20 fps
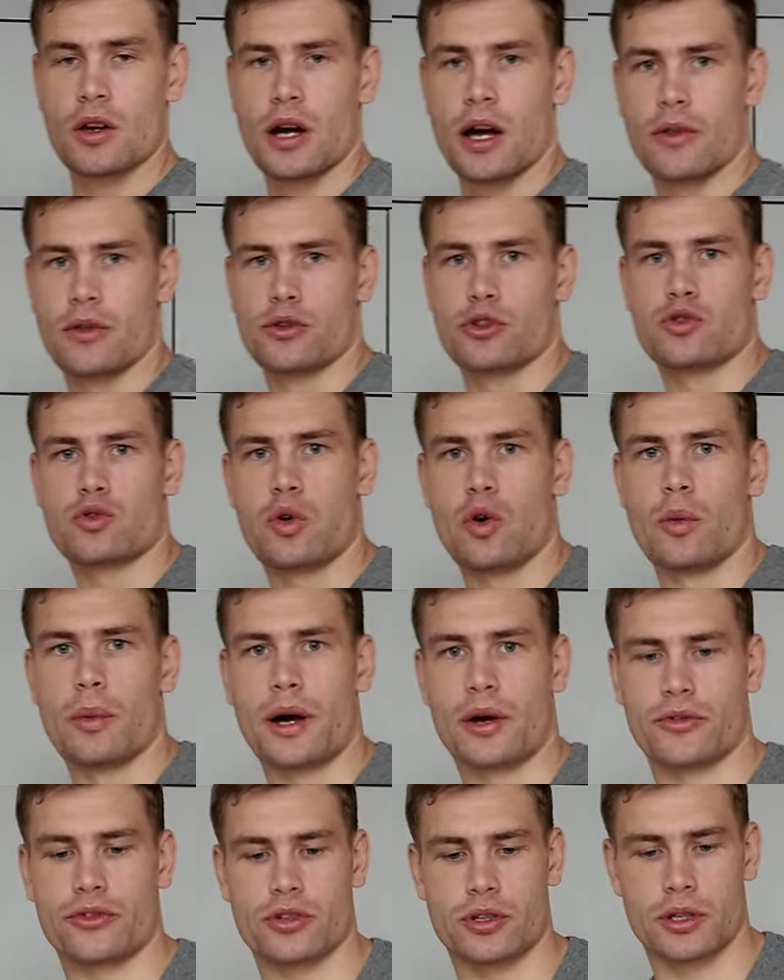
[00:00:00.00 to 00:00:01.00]
I just throw them
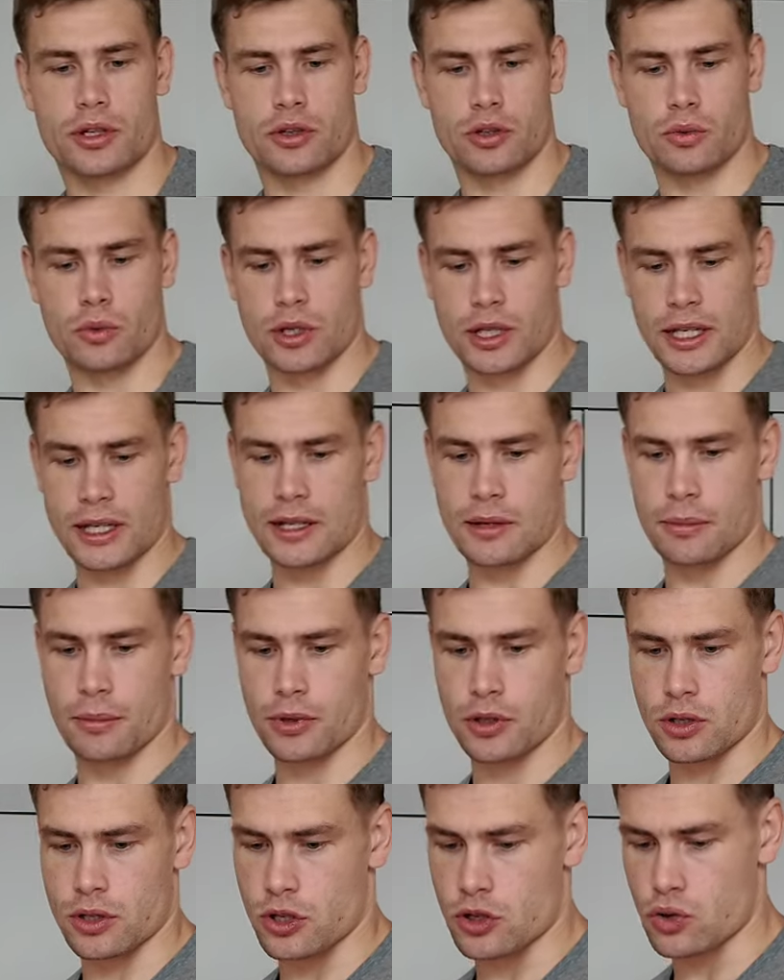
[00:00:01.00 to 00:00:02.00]
out. I don't want to eat them
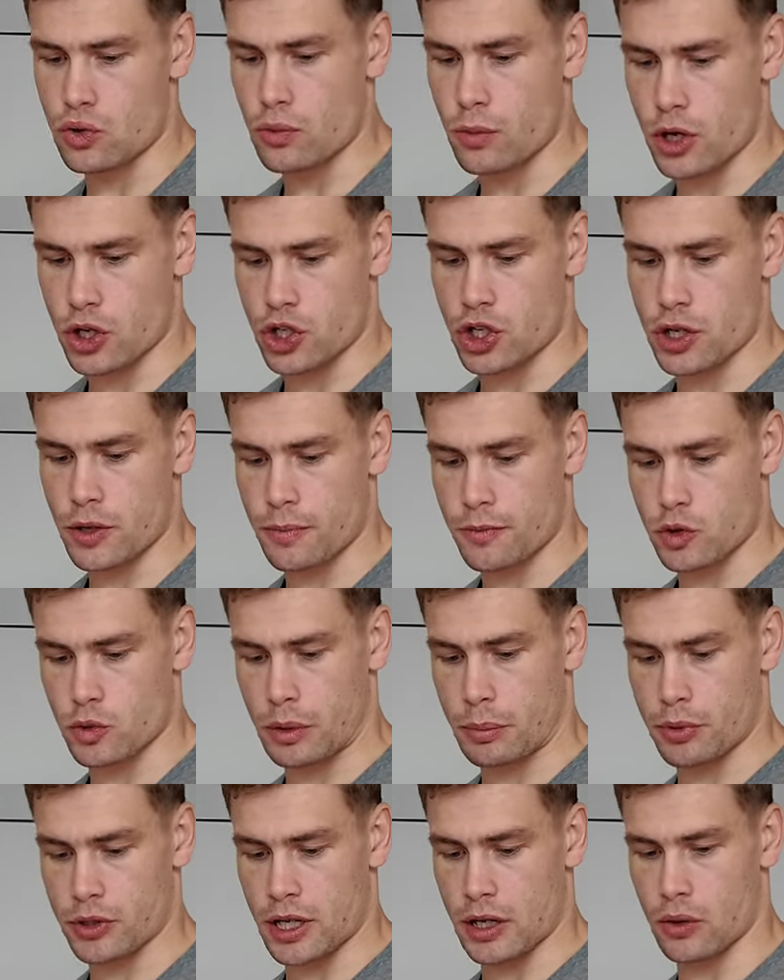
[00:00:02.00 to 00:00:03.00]
because it's too much
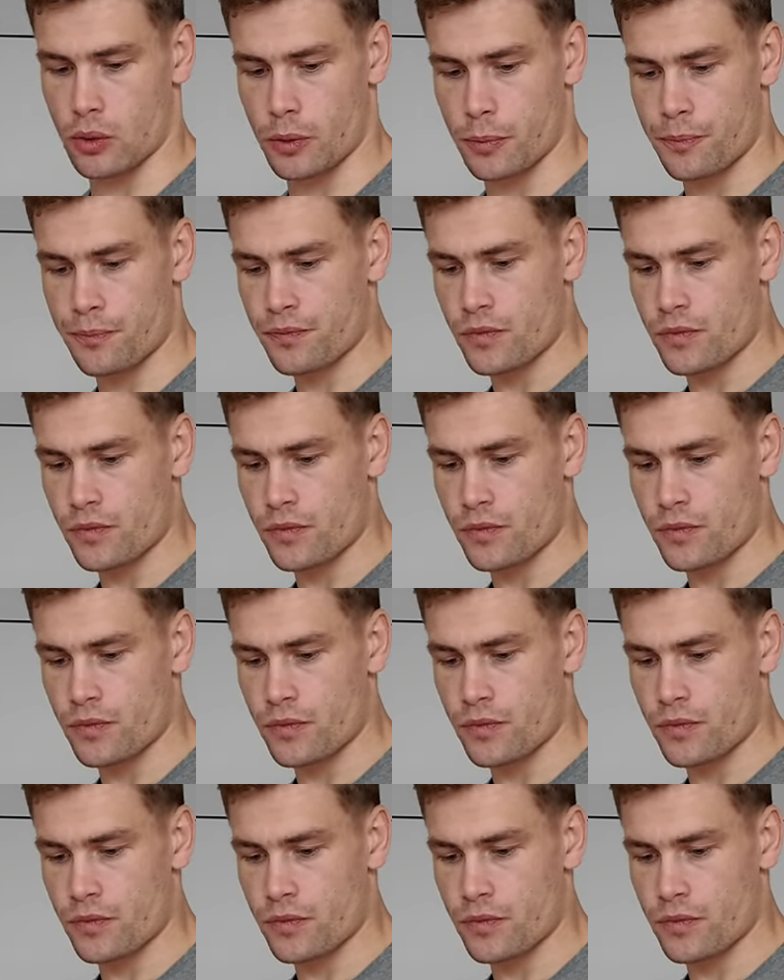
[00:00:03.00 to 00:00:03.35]
sweet potato.